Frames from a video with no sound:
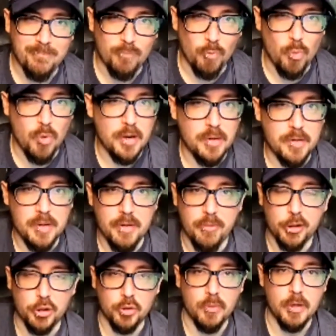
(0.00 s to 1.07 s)
one of the
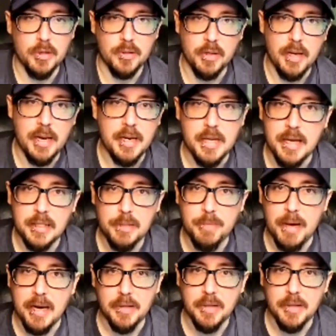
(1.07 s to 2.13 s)
original ones on NES
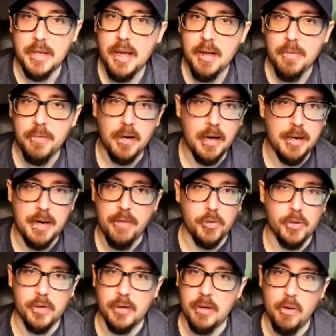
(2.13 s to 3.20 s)
back in the day, but I
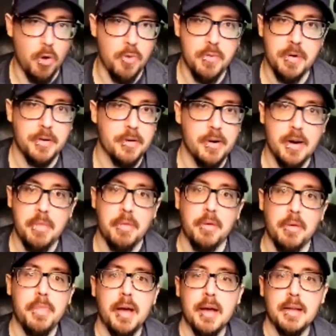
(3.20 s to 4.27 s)
never owned it or anything
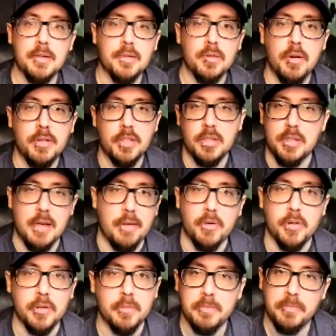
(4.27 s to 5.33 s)
like that. So I just
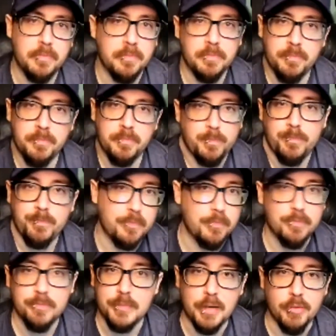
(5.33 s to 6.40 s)
never
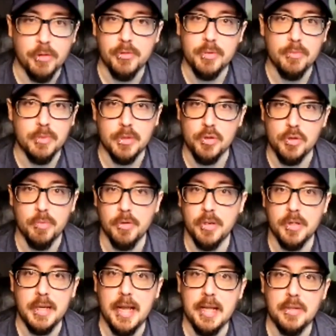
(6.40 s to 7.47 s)
was super
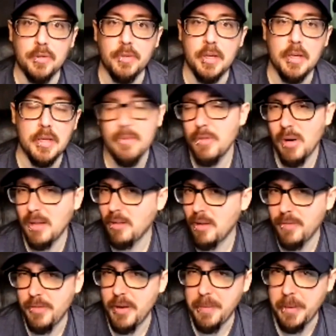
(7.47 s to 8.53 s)
into Castlevania, even though I
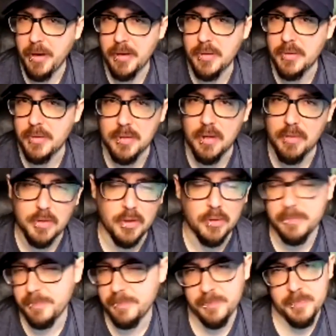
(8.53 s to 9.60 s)
love vampires and stuff.
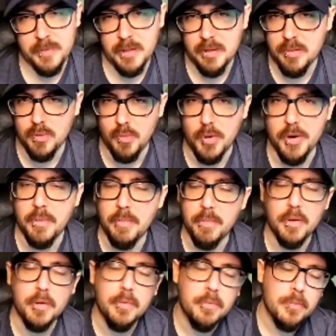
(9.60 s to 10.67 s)
So weird,
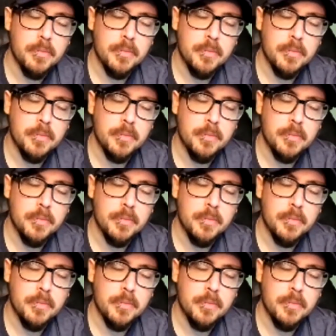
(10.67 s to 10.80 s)
but